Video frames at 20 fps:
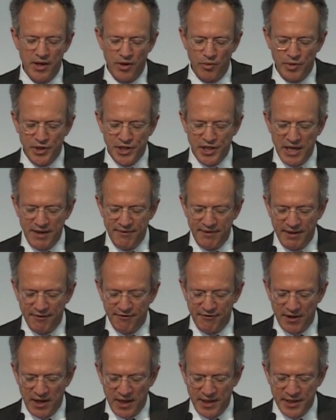receiving
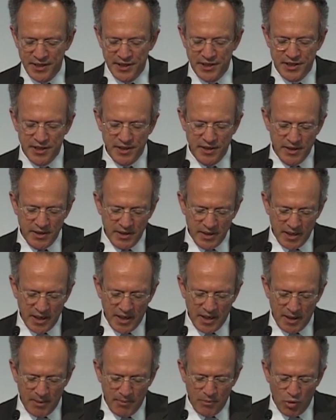funds
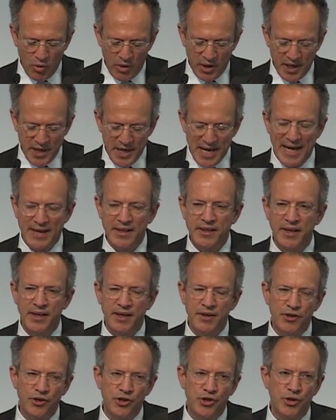or
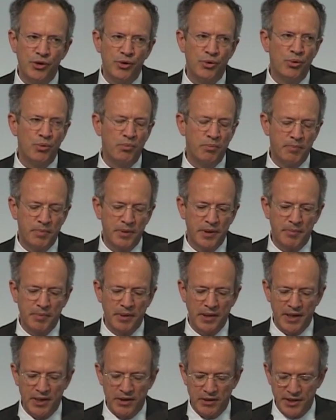connected to the
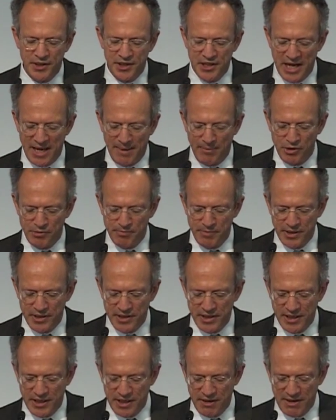political
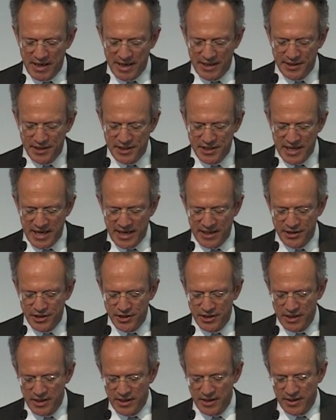establishments in the United
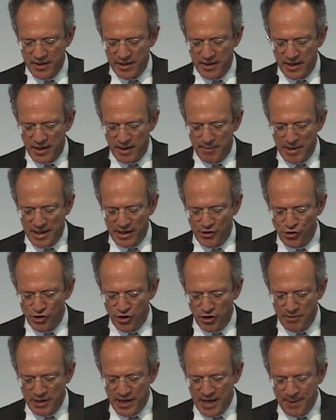States and
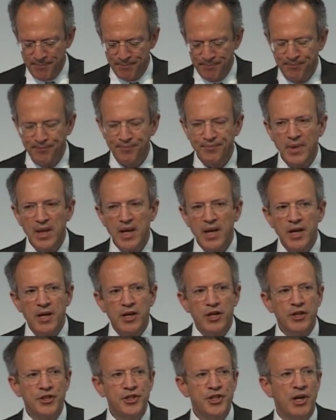Germany.
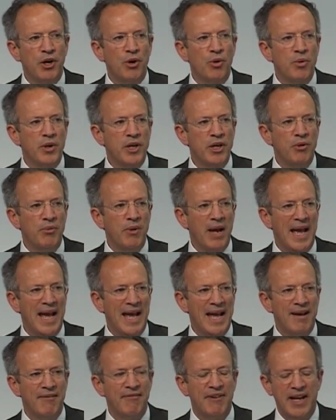So you
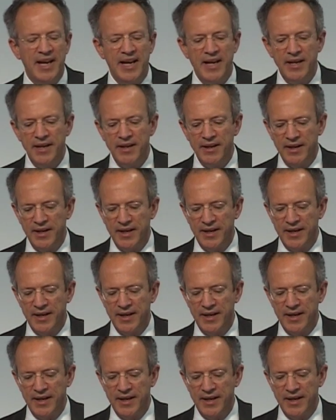have a